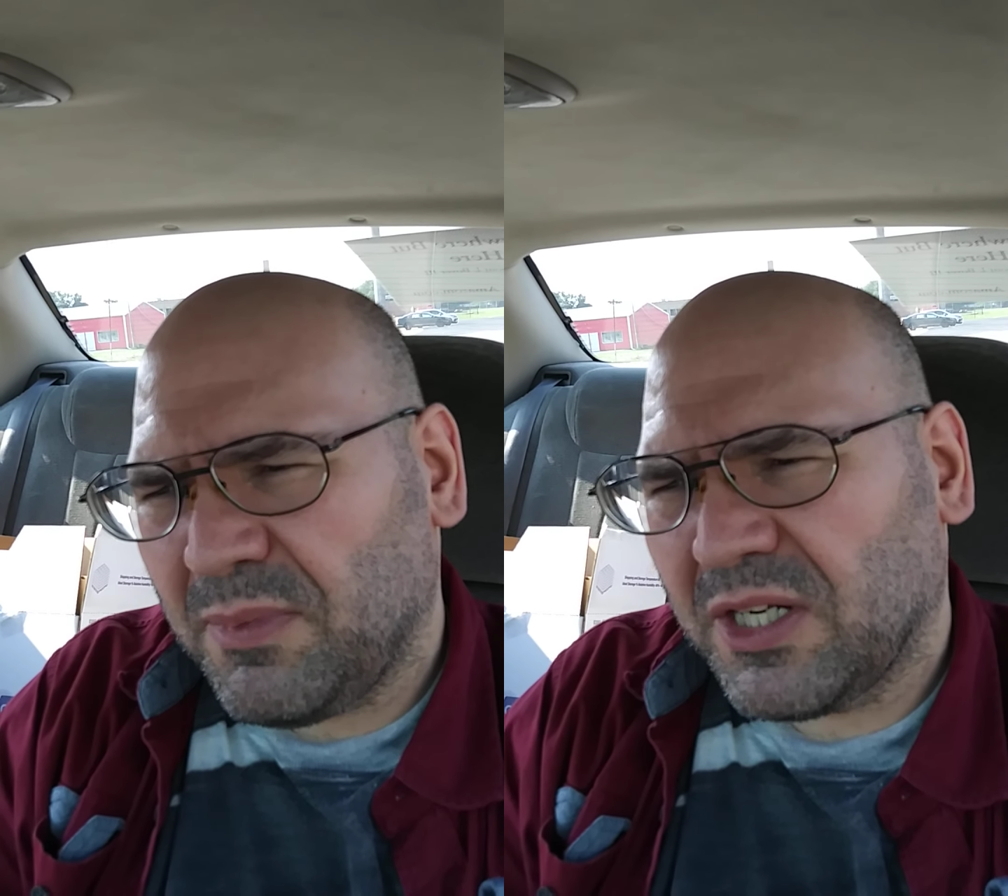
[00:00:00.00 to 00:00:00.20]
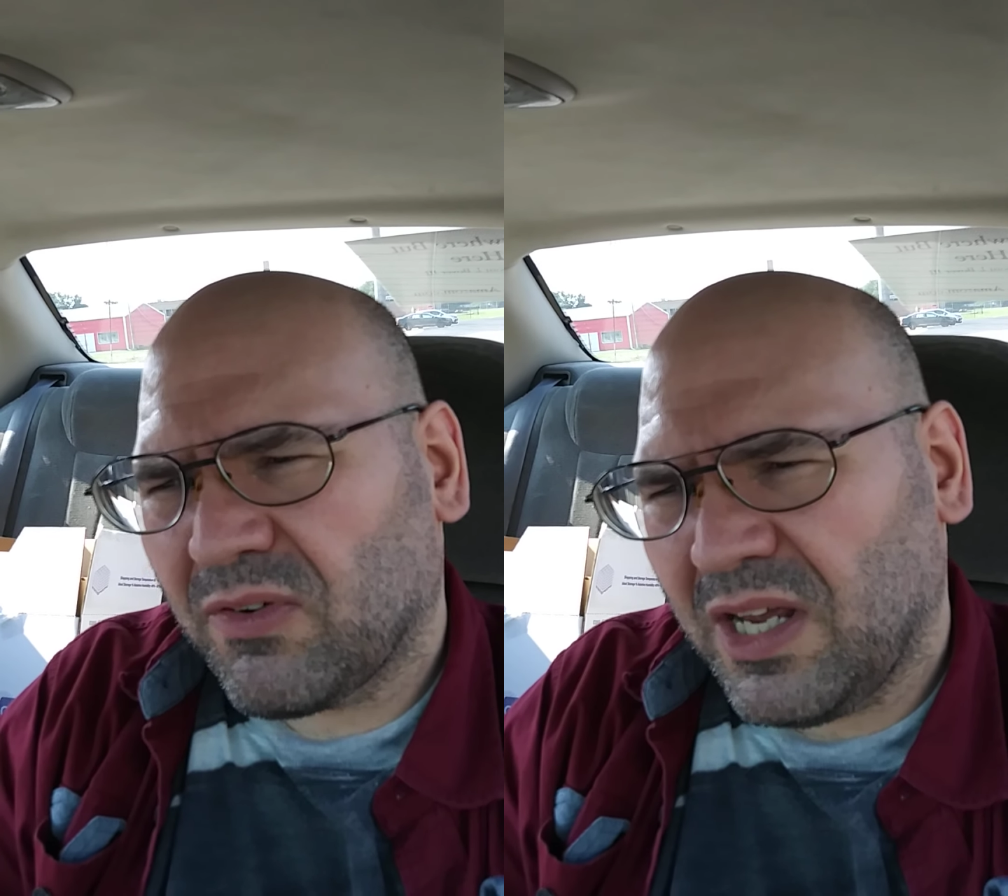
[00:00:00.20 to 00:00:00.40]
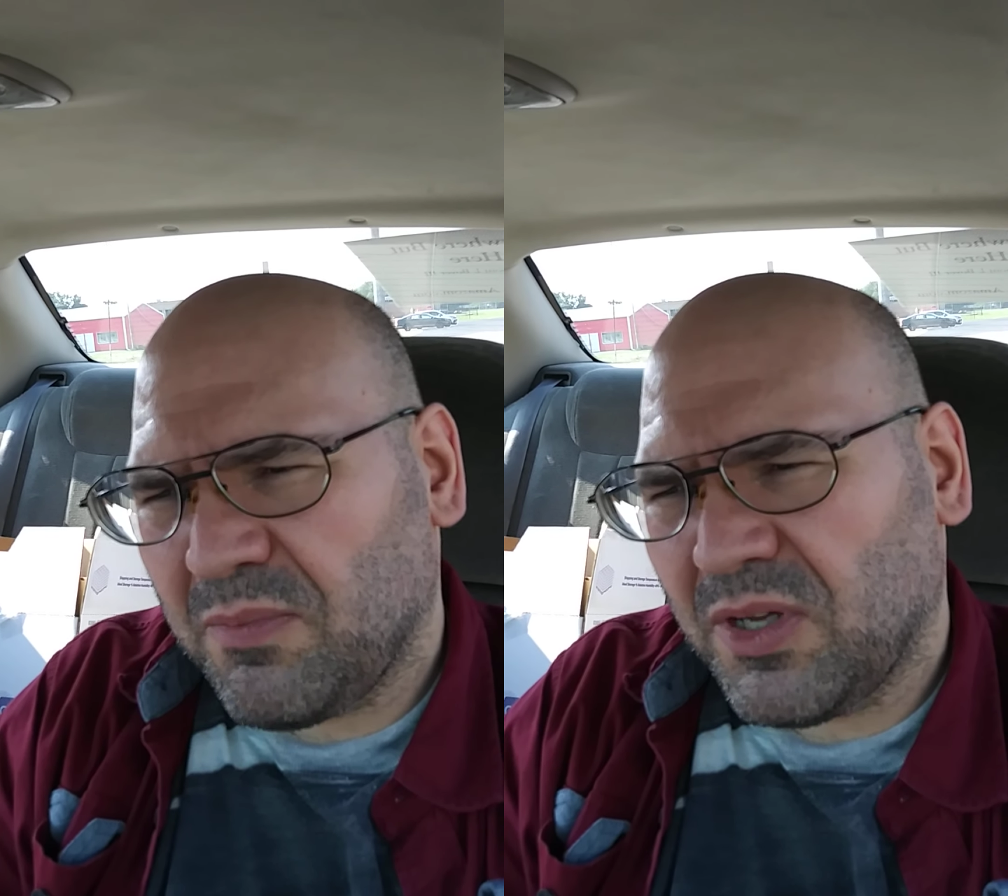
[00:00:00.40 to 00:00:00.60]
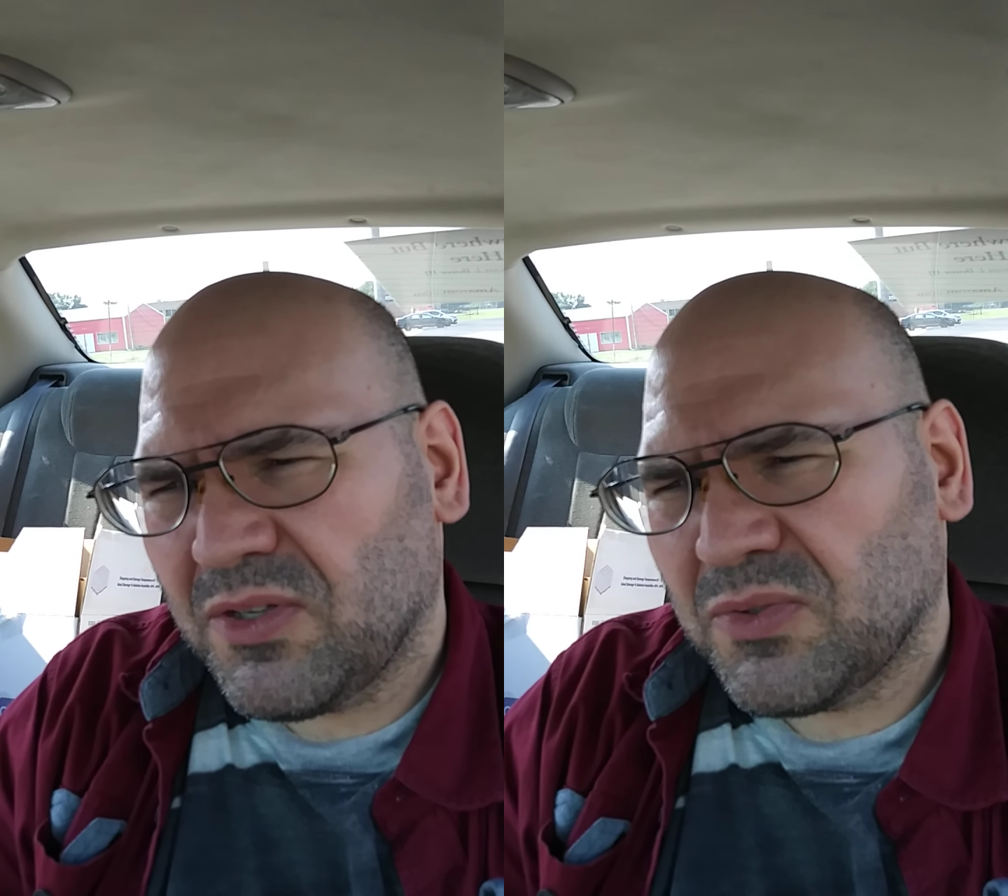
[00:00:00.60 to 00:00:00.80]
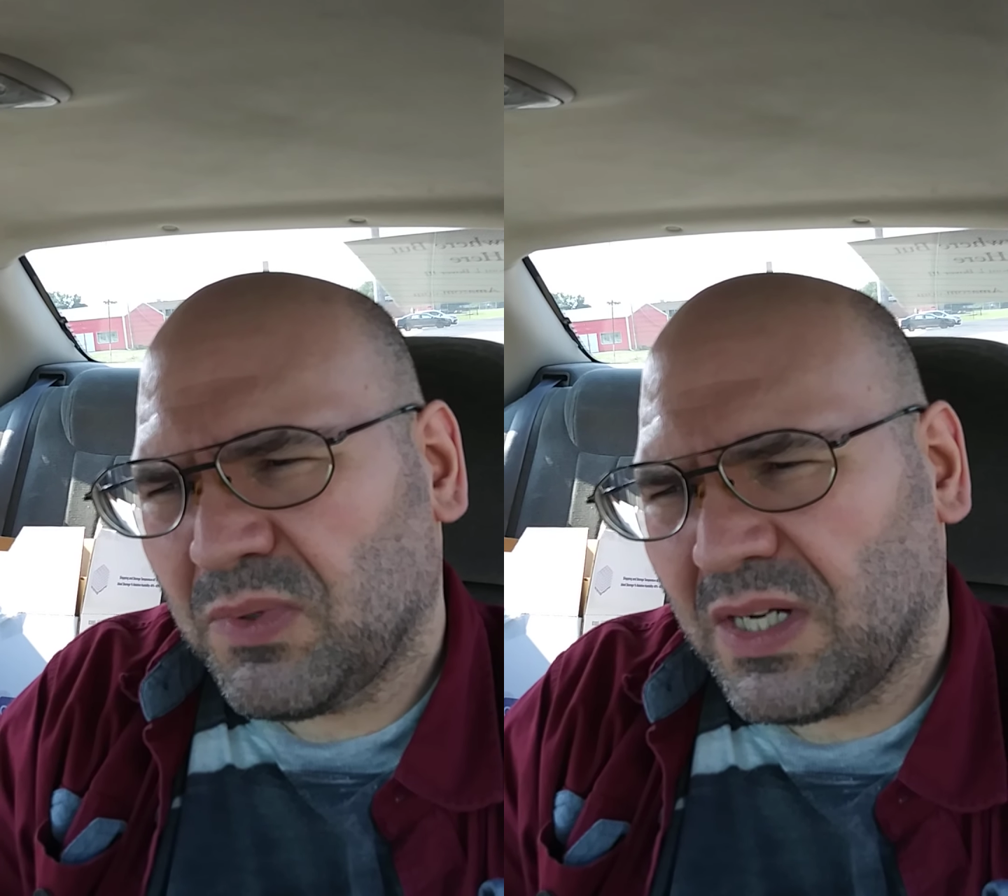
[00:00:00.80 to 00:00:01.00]
at my
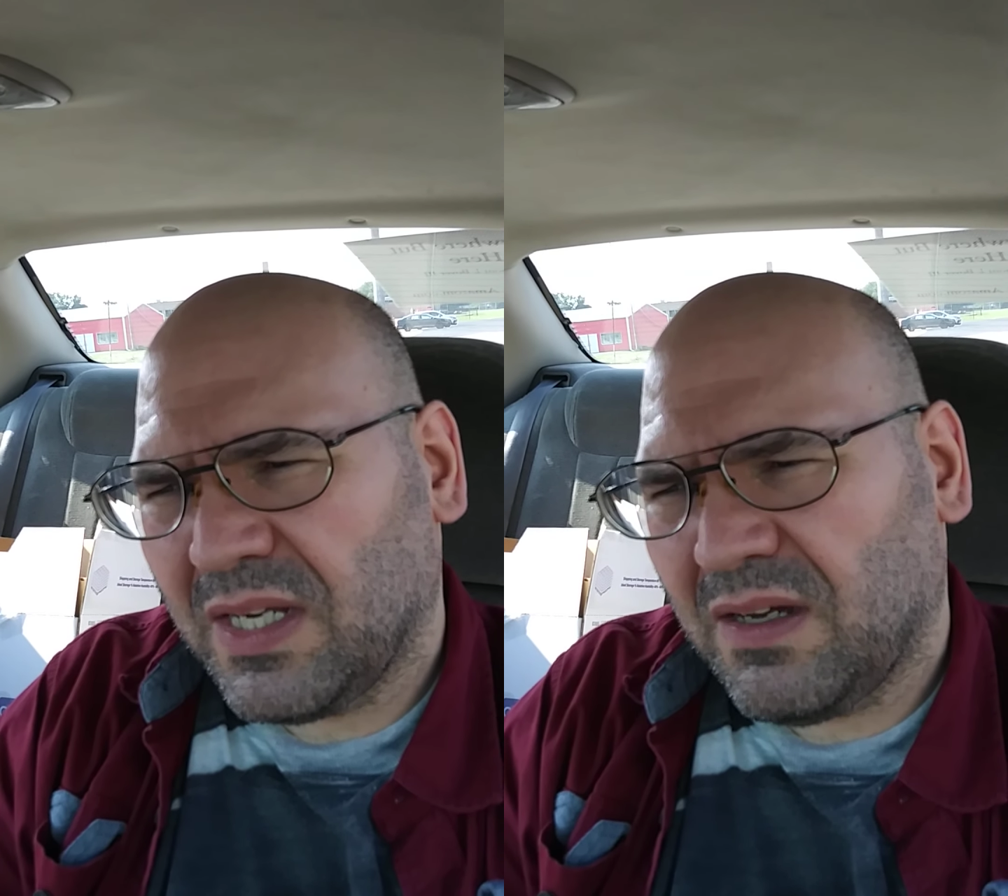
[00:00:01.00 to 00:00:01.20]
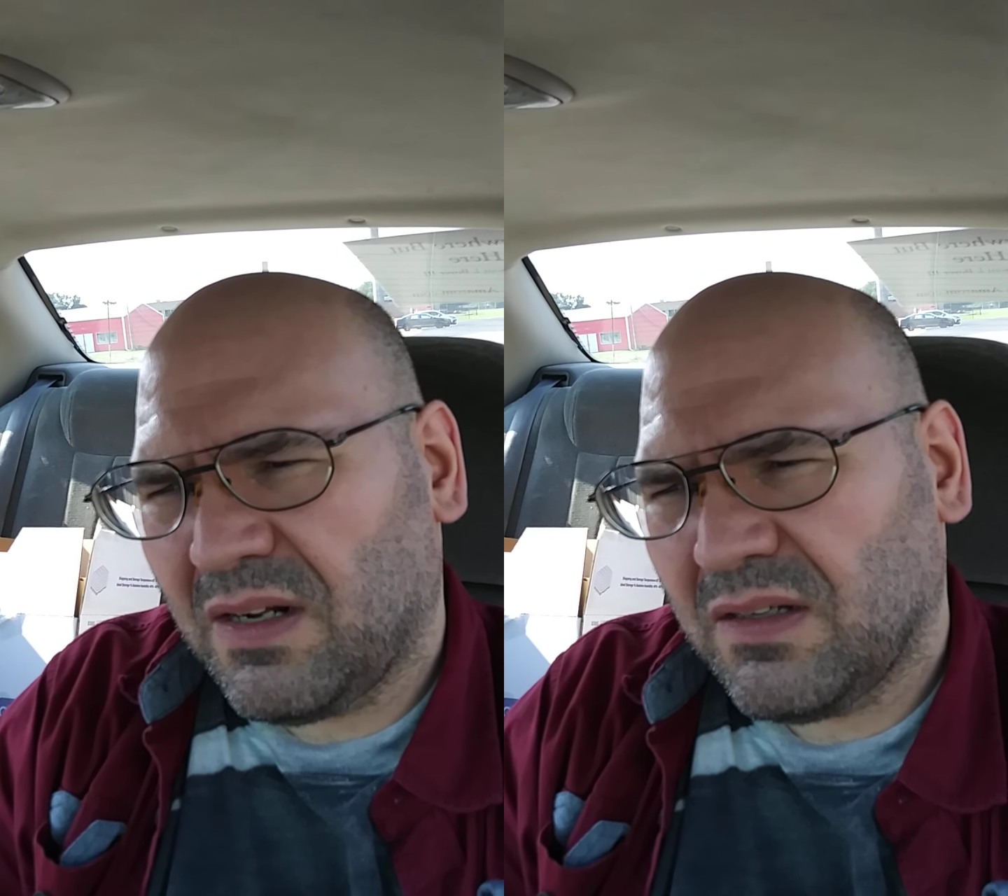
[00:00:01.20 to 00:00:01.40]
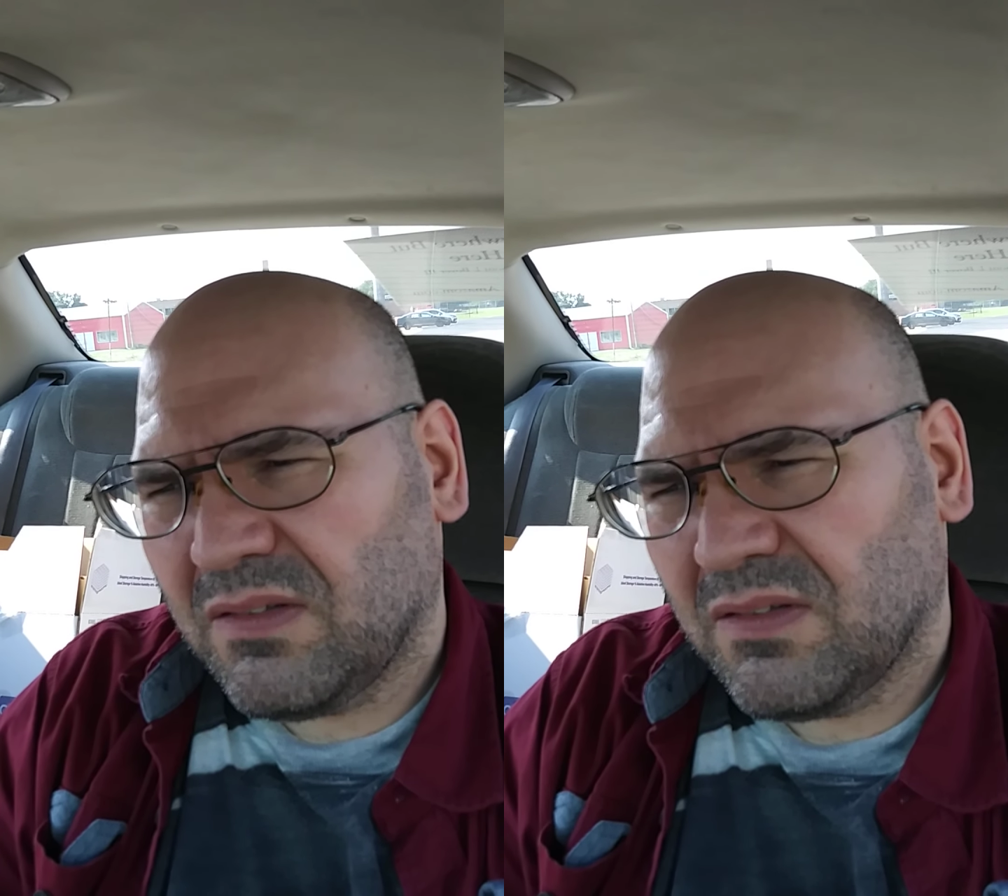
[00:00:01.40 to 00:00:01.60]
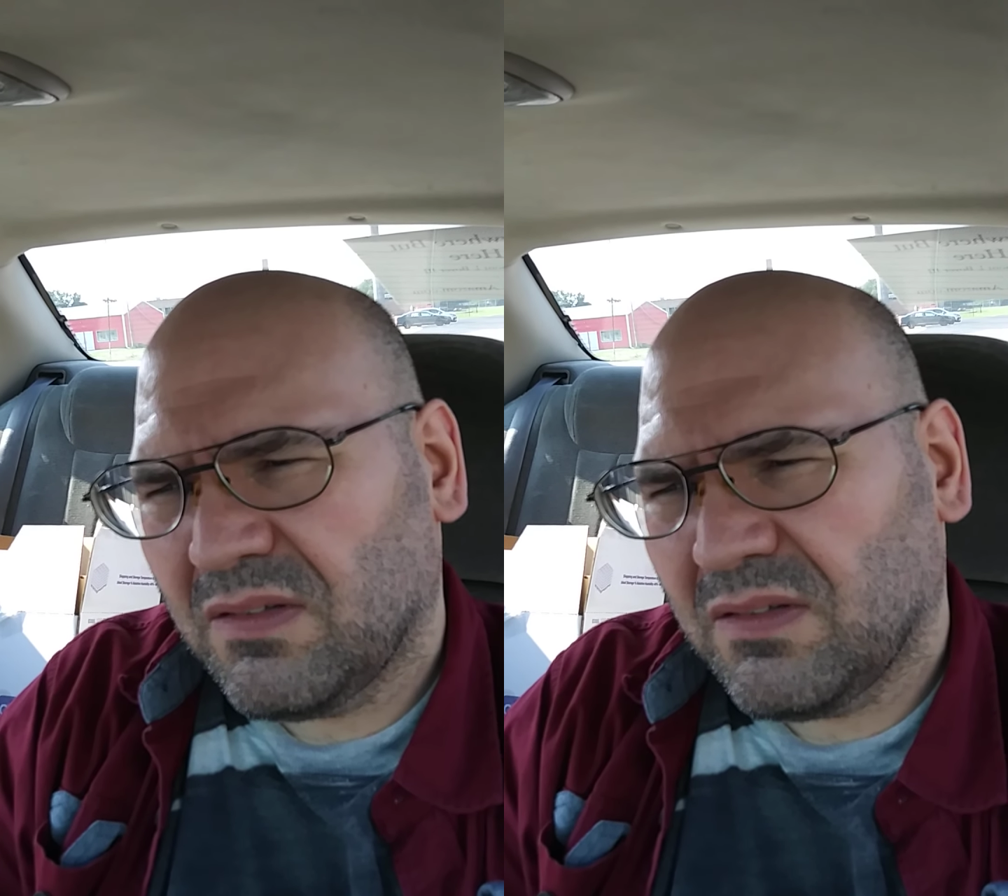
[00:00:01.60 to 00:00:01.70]
grandmother's when I got it.